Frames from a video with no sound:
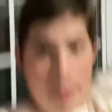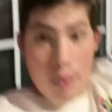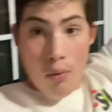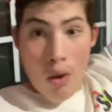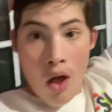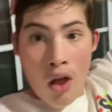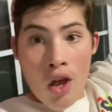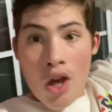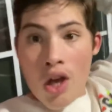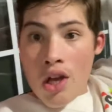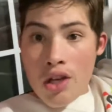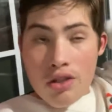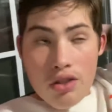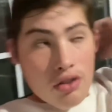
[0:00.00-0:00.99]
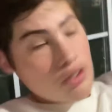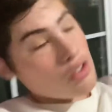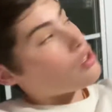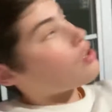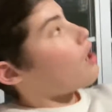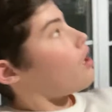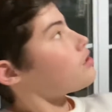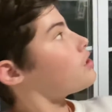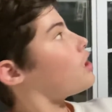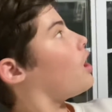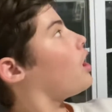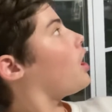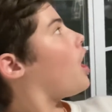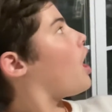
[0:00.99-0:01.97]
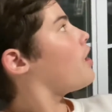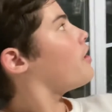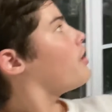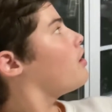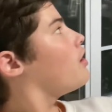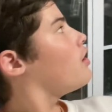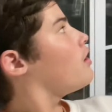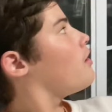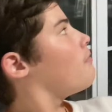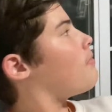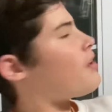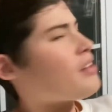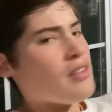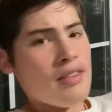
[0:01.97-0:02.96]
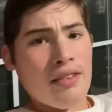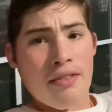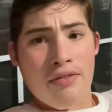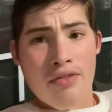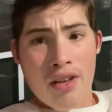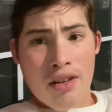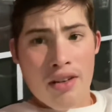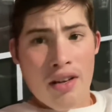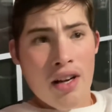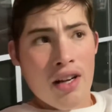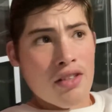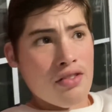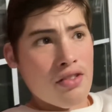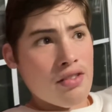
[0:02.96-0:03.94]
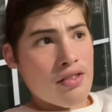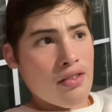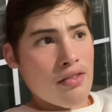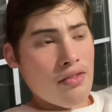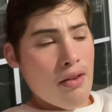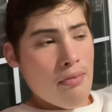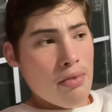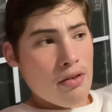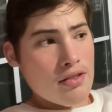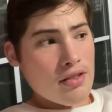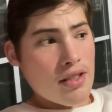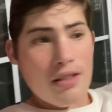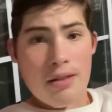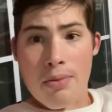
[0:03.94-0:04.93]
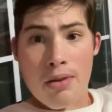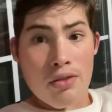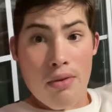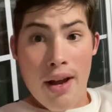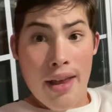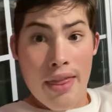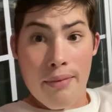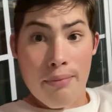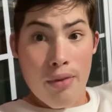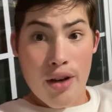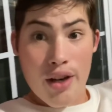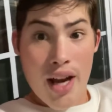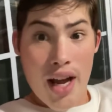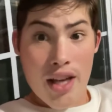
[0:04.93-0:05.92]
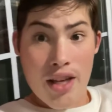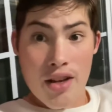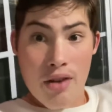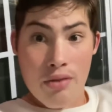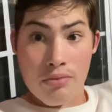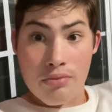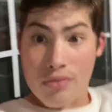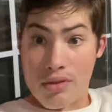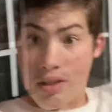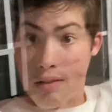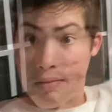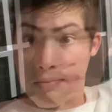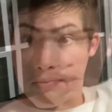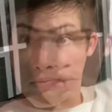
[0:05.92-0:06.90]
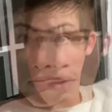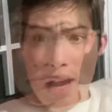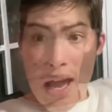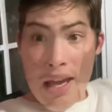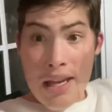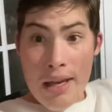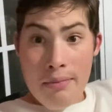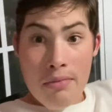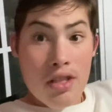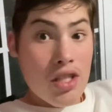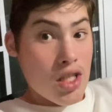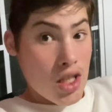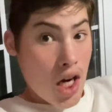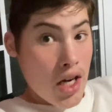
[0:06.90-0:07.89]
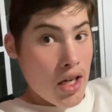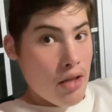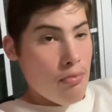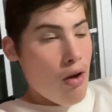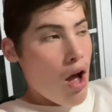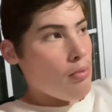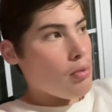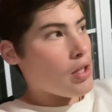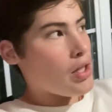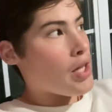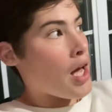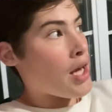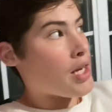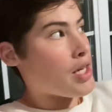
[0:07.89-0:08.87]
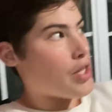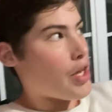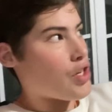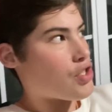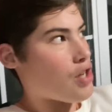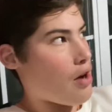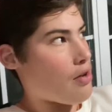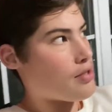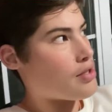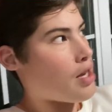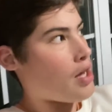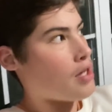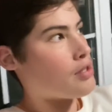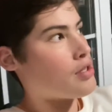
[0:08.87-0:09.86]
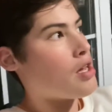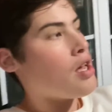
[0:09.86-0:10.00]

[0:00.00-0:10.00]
the wall. So it's going to cost a lot. But for 175 pictures, it depends where I get them printed at, you know? So when I am studying, probably. I need to take a shower tonight.